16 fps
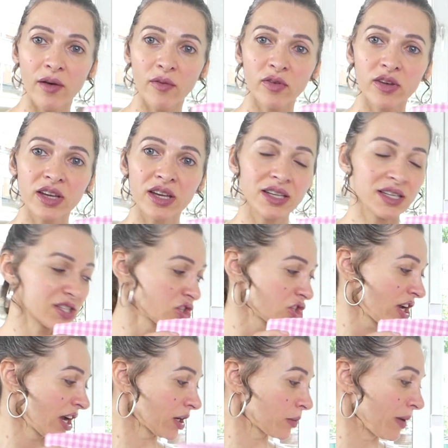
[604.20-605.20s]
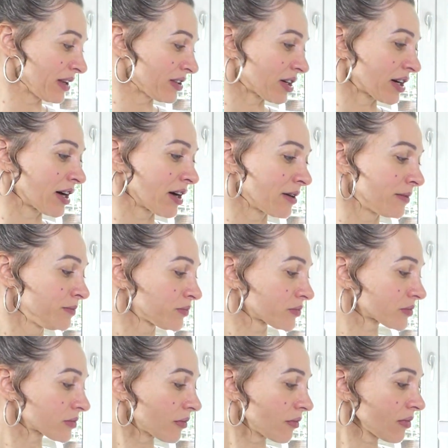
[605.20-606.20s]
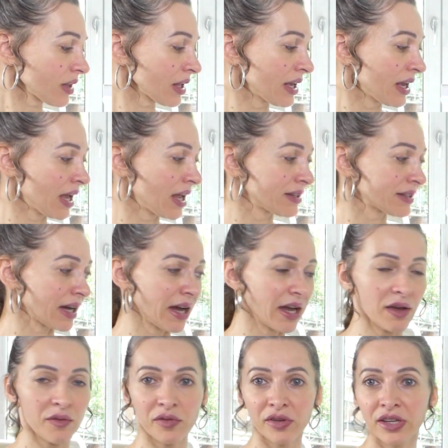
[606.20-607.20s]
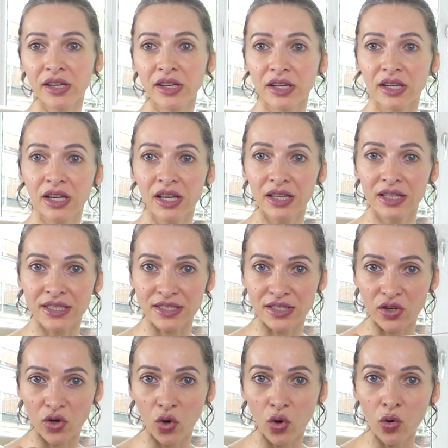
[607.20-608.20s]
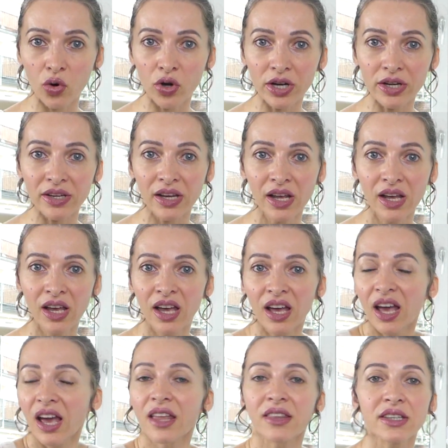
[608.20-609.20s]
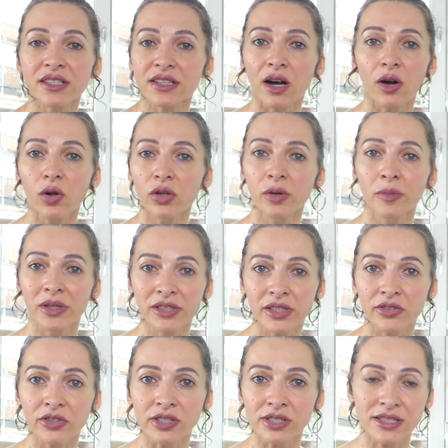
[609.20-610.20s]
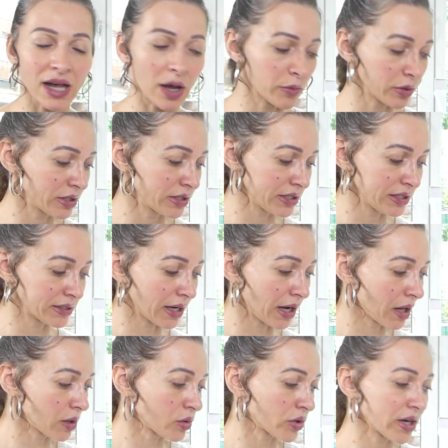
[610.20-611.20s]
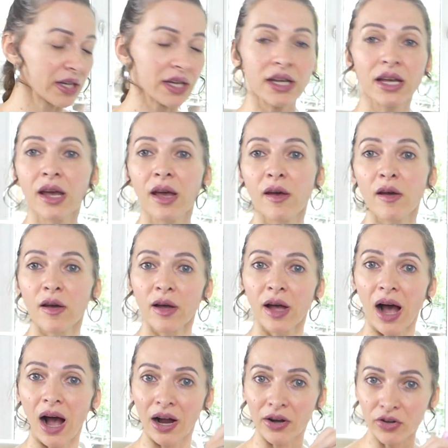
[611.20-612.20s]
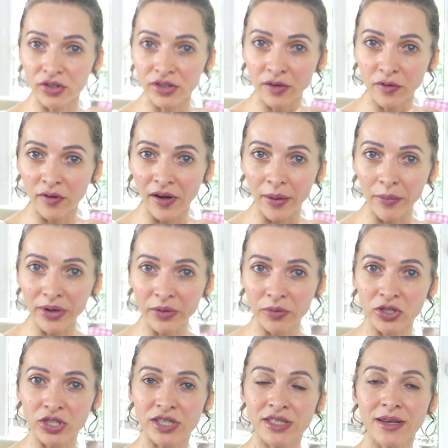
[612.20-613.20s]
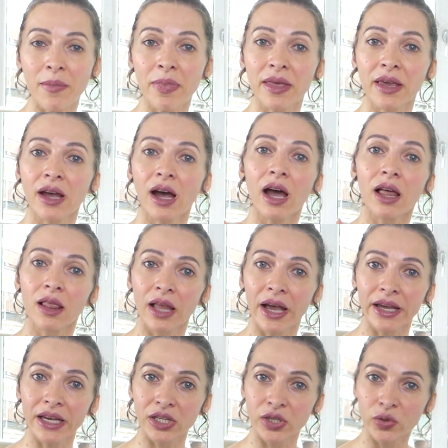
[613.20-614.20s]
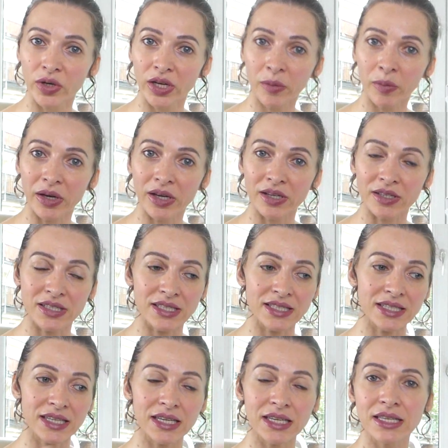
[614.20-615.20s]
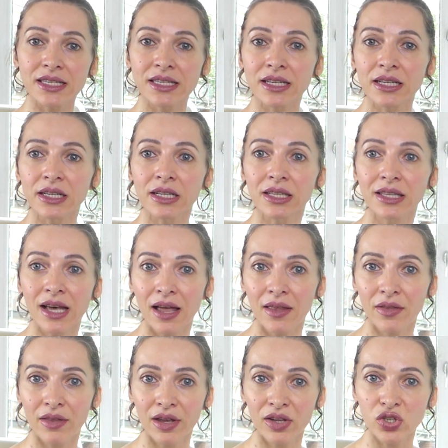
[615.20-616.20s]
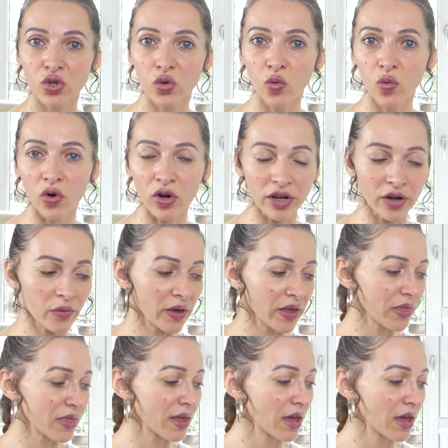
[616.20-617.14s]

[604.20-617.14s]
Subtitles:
have here this checked pattern, and I have here this cord, and these are all the materials I will need. I already ironed the fabric, which is something I like doing because it's easier than to work with.